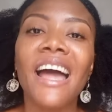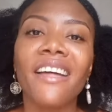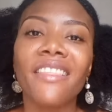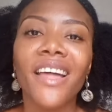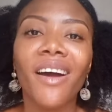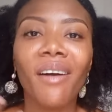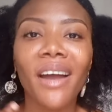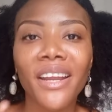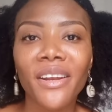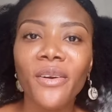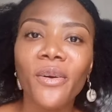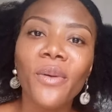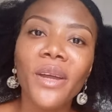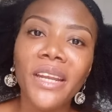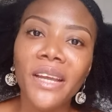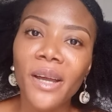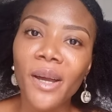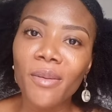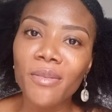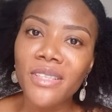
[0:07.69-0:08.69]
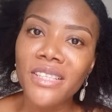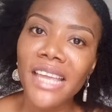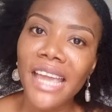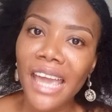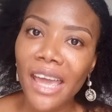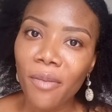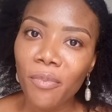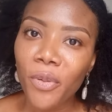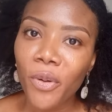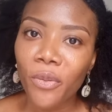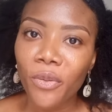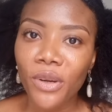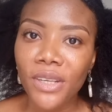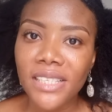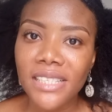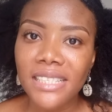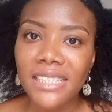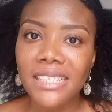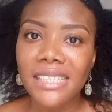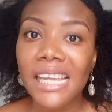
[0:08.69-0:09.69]
Now, I know when it comes to hair
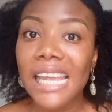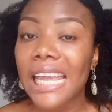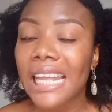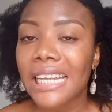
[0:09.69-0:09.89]
porosity,